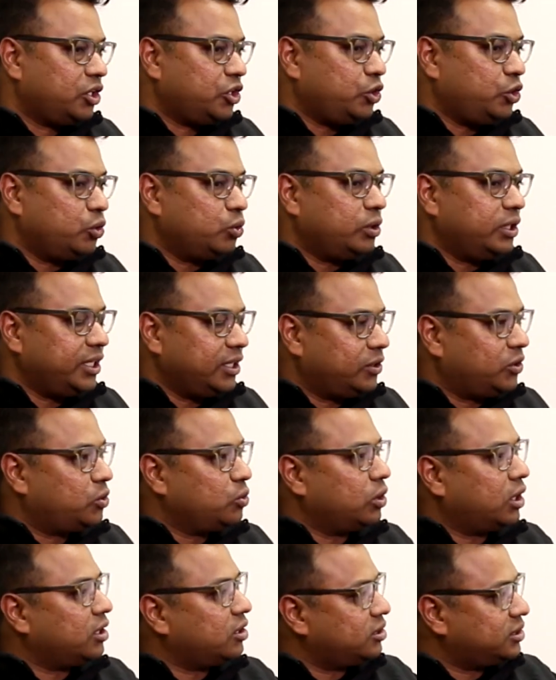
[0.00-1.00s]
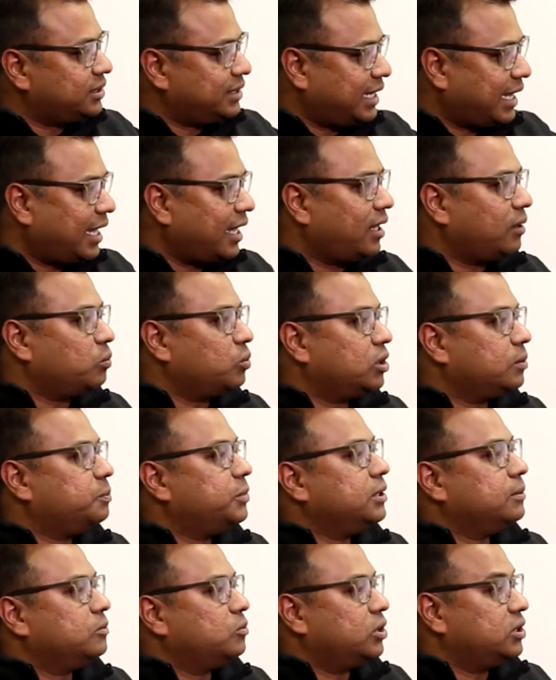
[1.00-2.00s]
You need to understand what
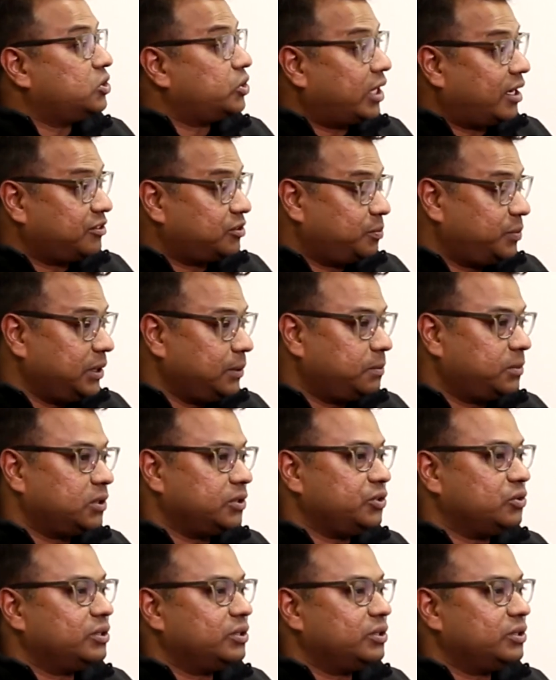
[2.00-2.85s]
what drives people.